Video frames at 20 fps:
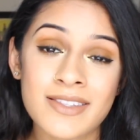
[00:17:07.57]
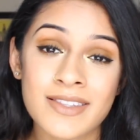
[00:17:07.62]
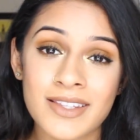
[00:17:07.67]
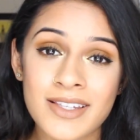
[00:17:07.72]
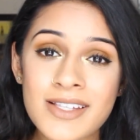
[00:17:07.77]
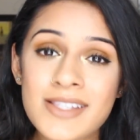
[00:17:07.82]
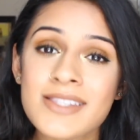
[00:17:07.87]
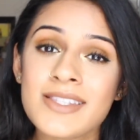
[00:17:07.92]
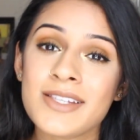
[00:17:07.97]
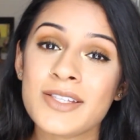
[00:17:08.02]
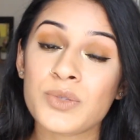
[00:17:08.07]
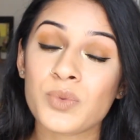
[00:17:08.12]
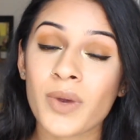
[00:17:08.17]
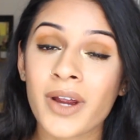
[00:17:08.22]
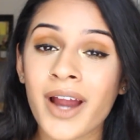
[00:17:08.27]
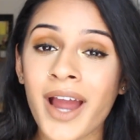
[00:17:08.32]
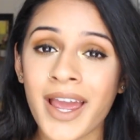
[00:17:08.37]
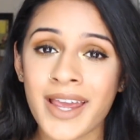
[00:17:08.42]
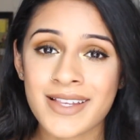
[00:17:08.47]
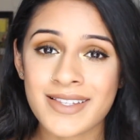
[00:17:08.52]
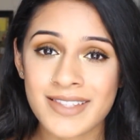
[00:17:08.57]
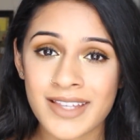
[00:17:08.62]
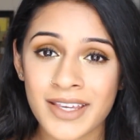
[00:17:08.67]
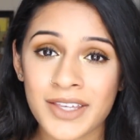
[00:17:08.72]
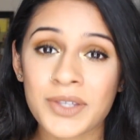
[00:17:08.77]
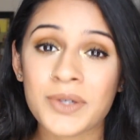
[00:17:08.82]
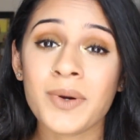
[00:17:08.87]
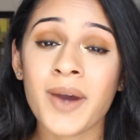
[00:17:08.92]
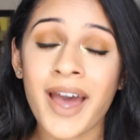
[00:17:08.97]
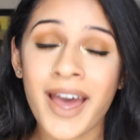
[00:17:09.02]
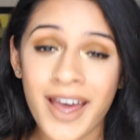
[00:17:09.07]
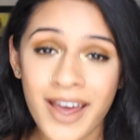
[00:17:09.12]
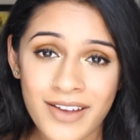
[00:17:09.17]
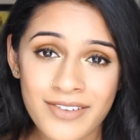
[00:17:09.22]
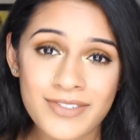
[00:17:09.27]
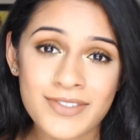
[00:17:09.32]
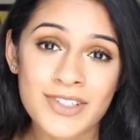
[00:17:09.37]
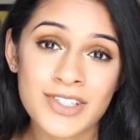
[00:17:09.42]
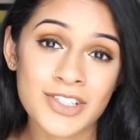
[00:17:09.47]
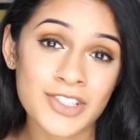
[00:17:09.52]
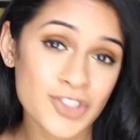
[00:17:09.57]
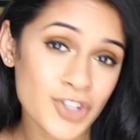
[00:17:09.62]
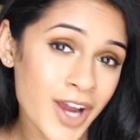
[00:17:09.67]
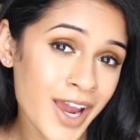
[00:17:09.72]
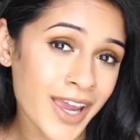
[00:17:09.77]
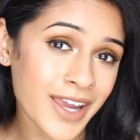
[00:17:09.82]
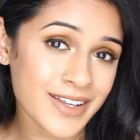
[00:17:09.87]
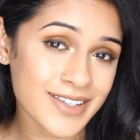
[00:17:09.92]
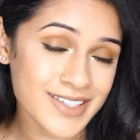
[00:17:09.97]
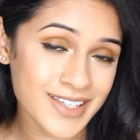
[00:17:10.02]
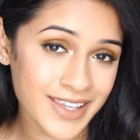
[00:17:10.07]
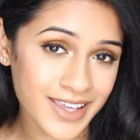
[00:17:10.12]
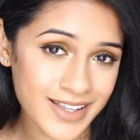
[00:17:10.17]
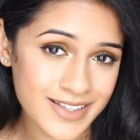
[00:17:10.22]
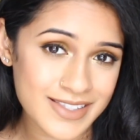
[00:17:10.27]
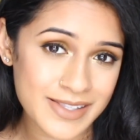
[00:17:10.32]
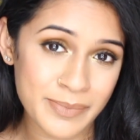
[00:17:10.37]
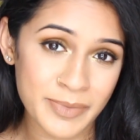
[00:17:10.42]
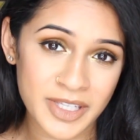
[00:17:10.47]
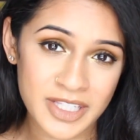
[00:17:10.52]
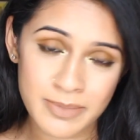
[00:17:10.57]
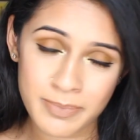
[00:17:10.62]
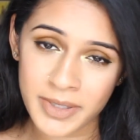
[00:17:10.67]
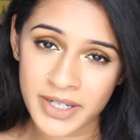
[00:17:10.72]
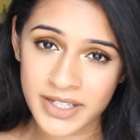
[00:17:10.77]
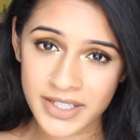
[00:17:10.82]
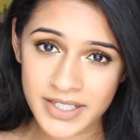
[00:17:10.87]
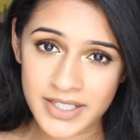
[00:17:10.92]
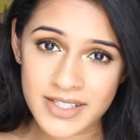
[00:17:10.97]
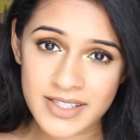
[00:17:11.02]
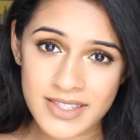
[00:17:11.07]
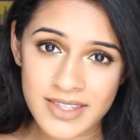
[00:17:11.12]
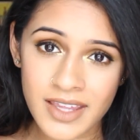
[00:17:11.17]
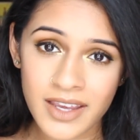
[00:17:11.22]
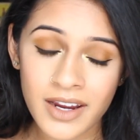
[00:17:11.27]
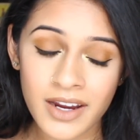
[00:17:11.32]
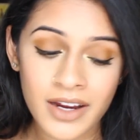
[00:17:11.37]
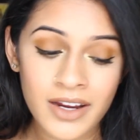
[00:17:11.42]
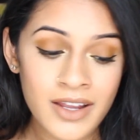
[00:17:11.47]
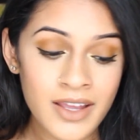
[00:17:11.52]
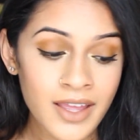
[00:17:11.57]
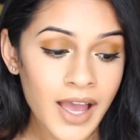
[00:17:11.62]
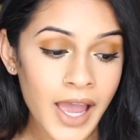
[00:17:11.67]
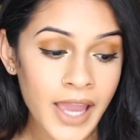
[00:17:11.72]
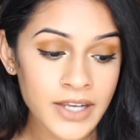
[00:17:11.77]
This is where I say you have to try to get some experience there.